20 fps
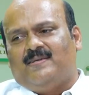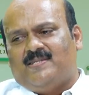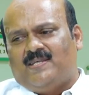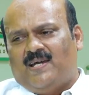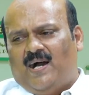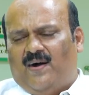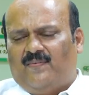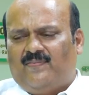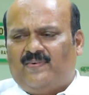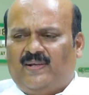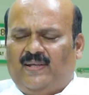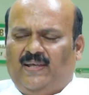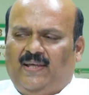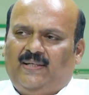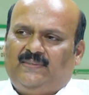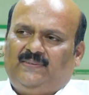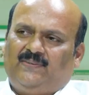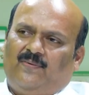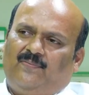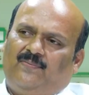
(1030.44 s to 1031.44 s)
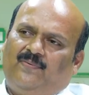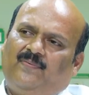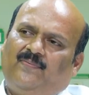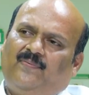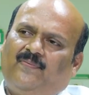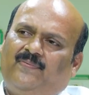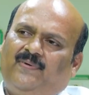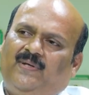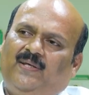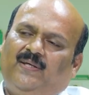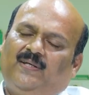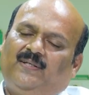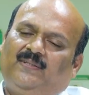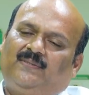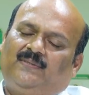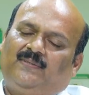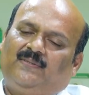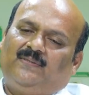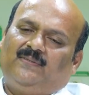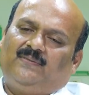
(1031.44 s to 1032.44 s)
See, after age of 50
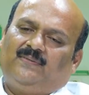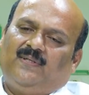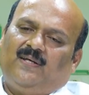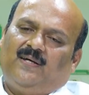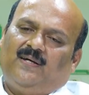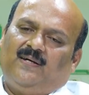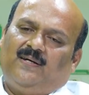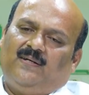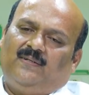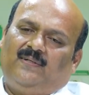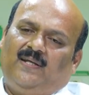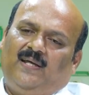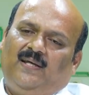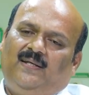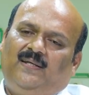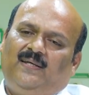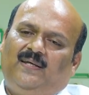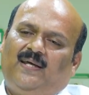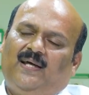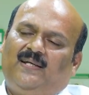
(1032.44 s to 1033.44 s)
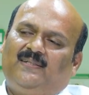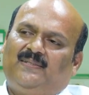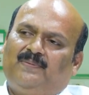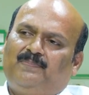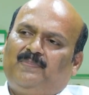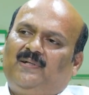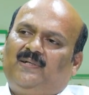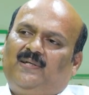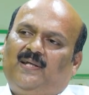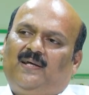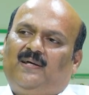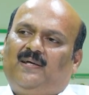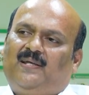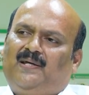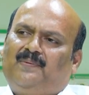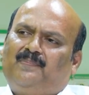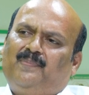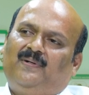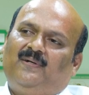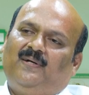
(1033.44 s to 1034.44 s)
years, the daily calcium intake
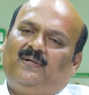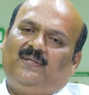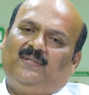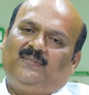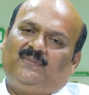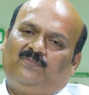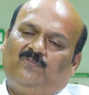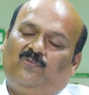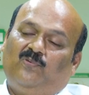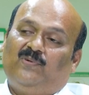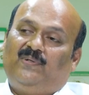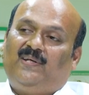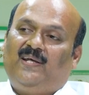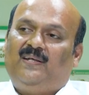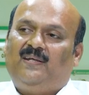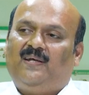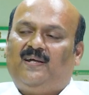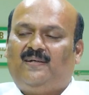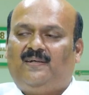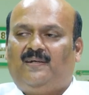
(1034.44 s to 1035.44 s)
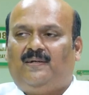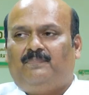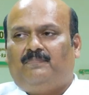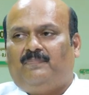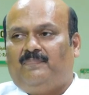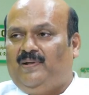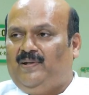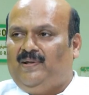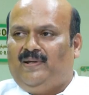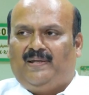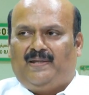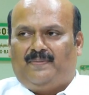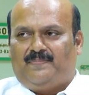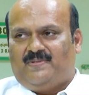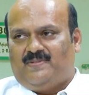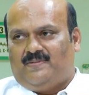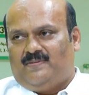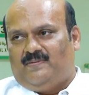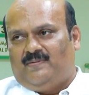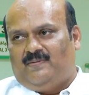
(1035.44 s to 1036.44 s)
recommended is 1400
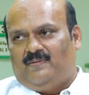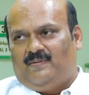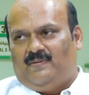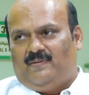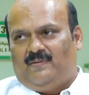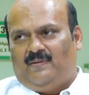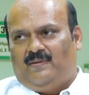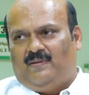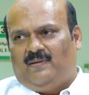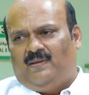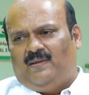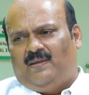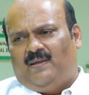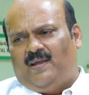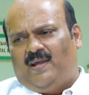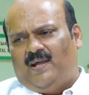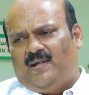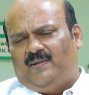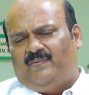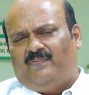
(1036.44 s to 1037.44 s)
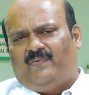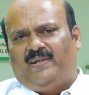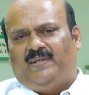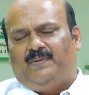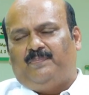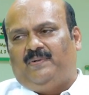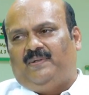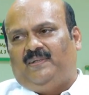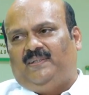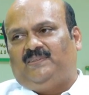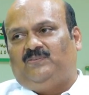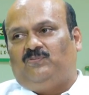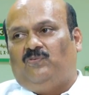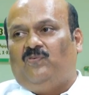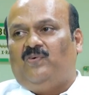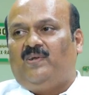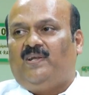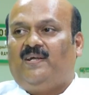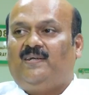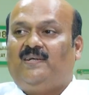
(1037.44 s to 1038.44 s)
milligrams and vitamin D is
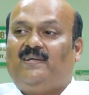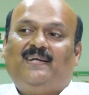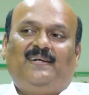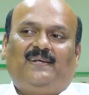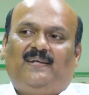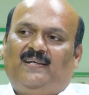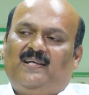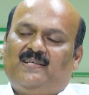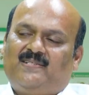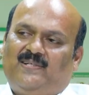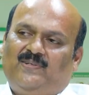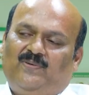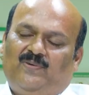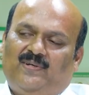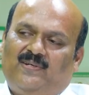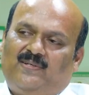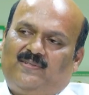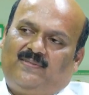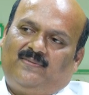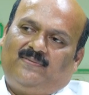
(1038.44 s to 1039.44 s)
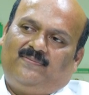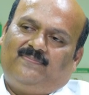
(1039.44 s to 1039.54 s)
400 international units.